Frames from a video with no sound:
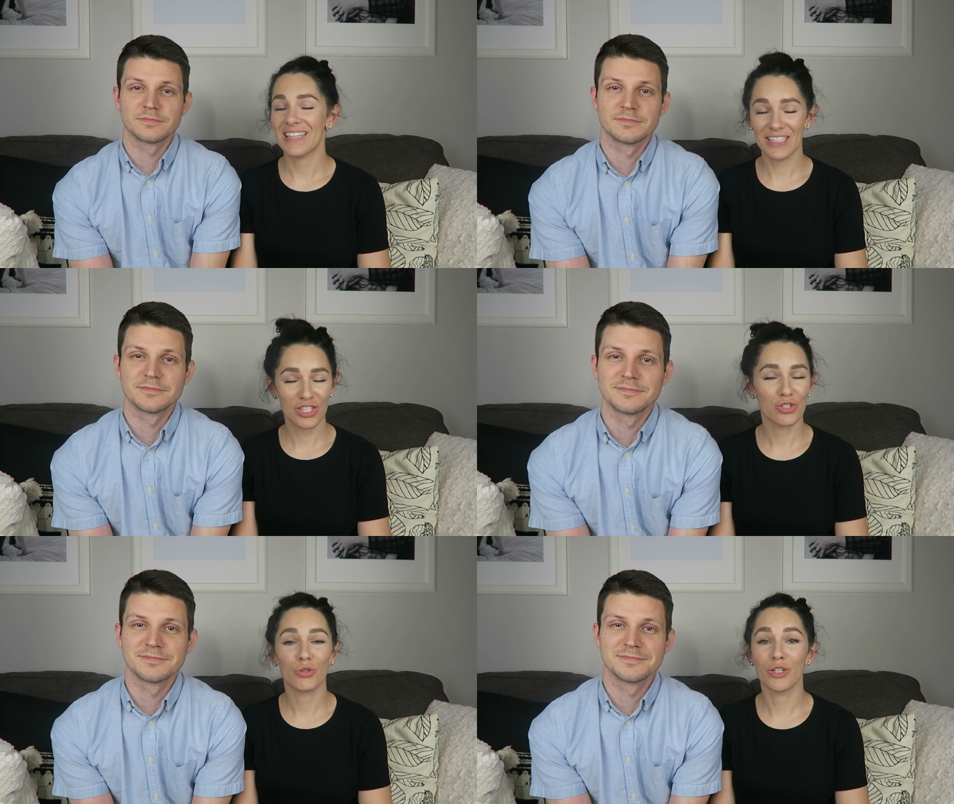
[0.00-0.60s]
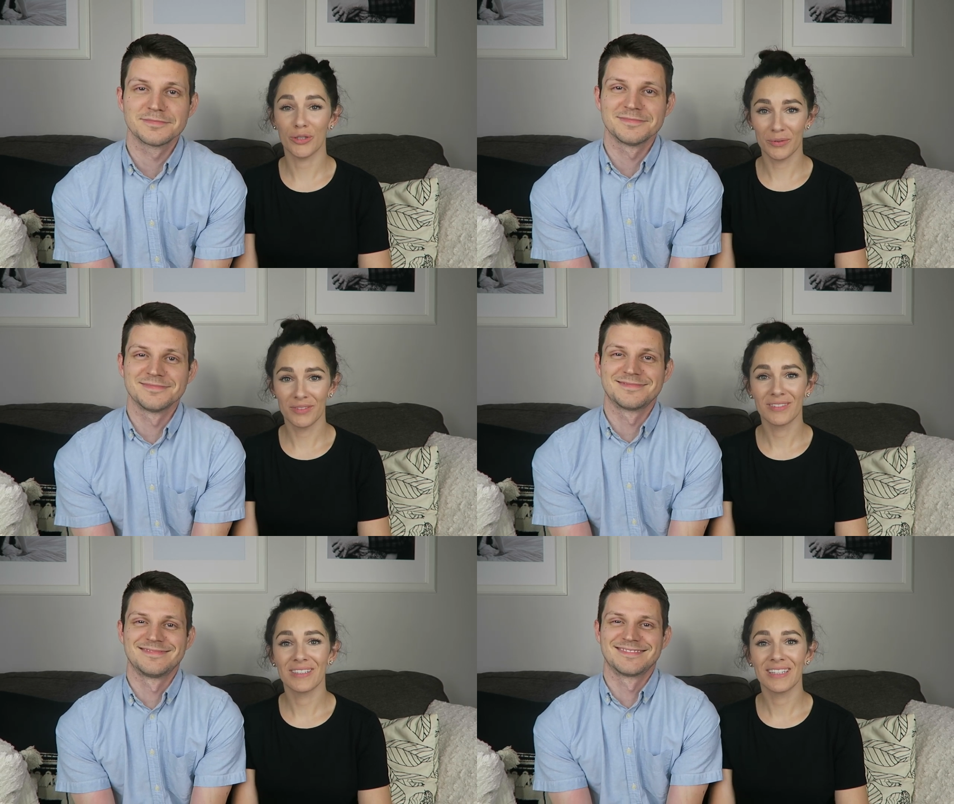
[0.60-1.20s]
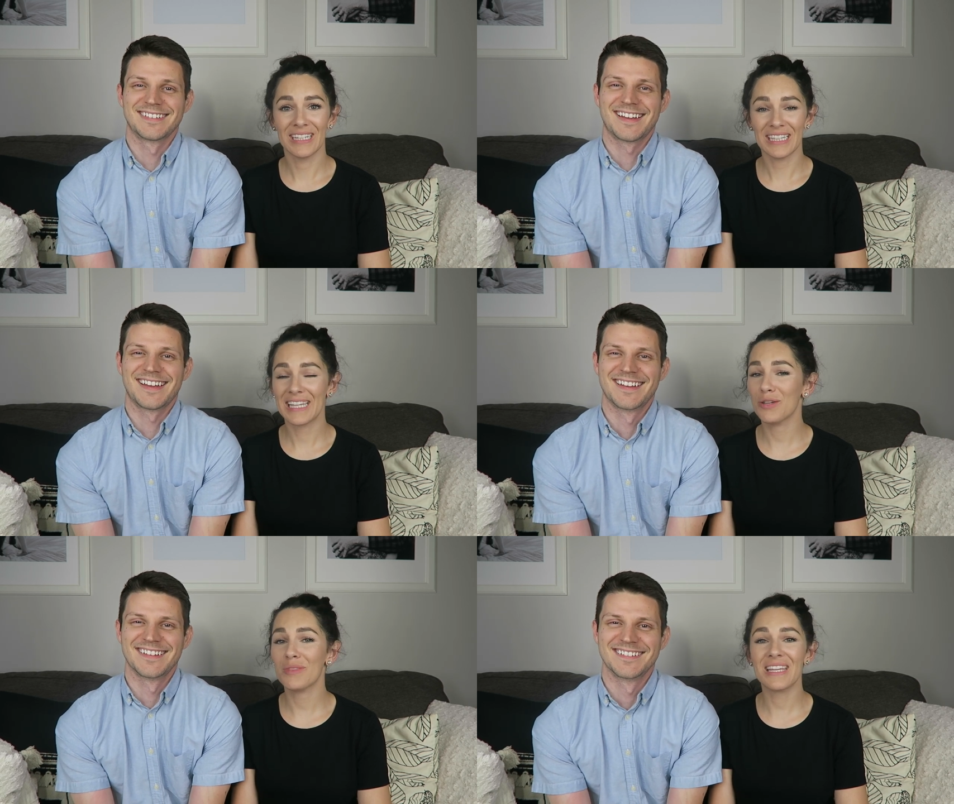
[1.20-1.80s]
Speaker 1: That's true. Nah.
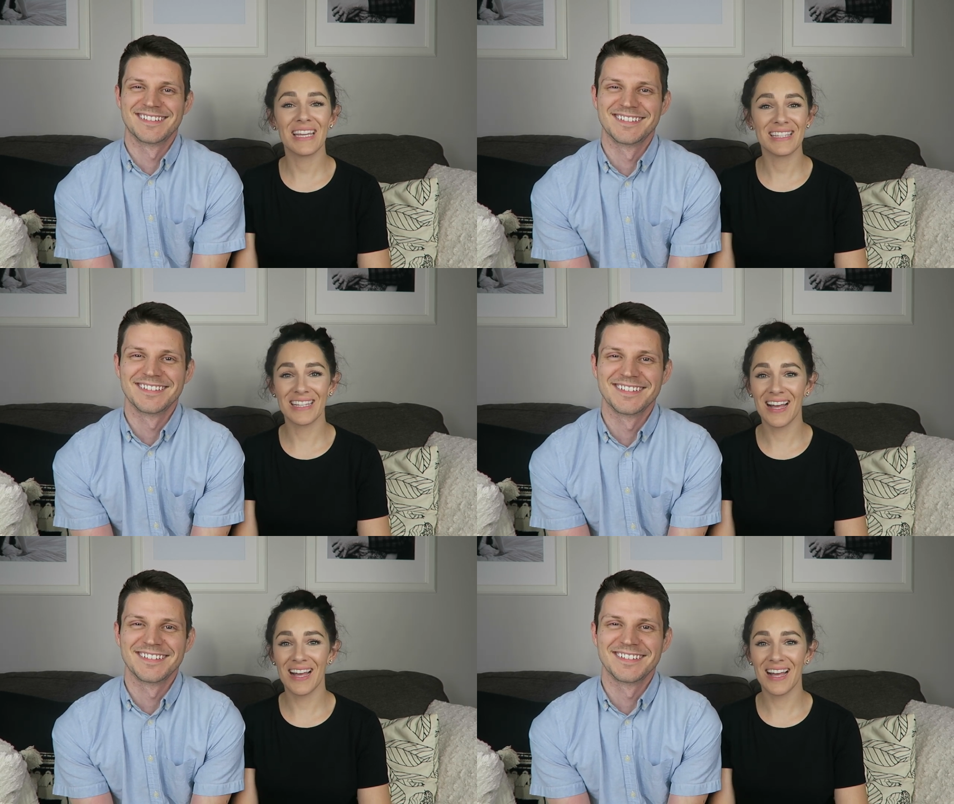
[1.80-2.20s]
Like you think he's